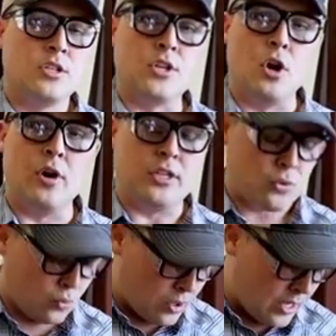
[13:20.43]
So
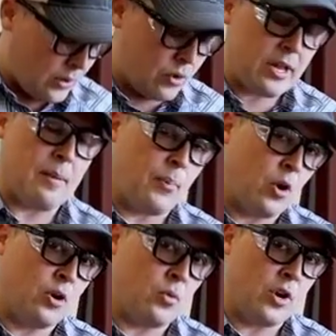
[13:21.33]
it's really, really
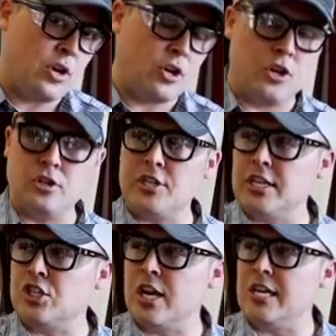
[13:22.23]
important when you're
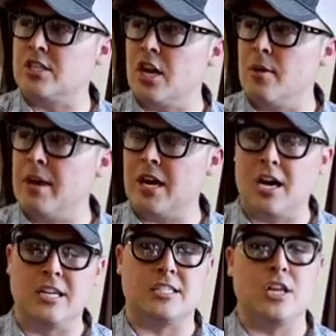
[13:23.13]
using a chainsaw to make
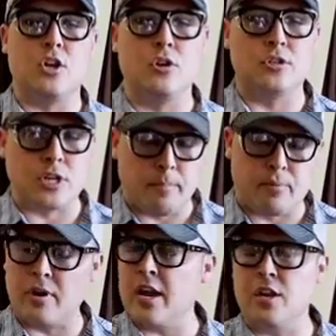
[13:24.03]
cuts that you use a
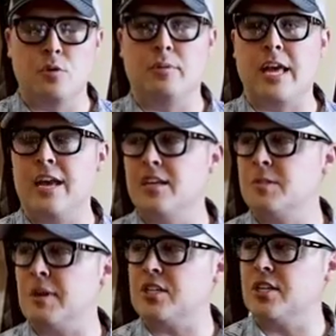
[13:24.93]
brand new blade,
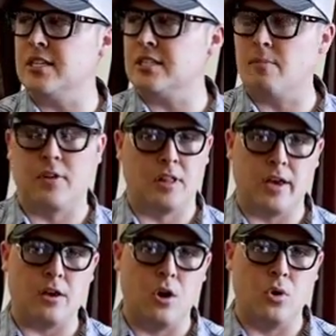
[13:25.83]
especially in something
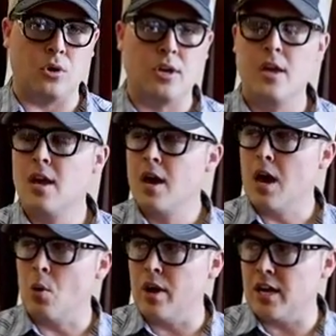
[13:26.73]
like oak.
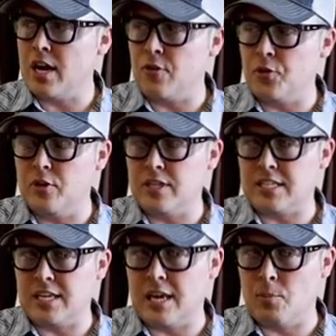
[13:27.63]
I want to cut through
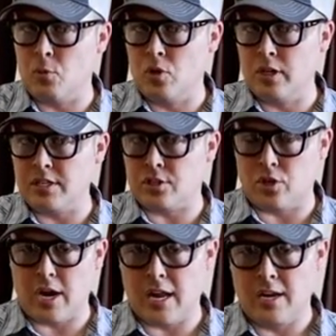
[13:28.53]
this and keep it really
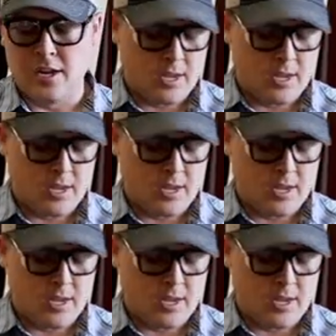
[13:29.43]
straight.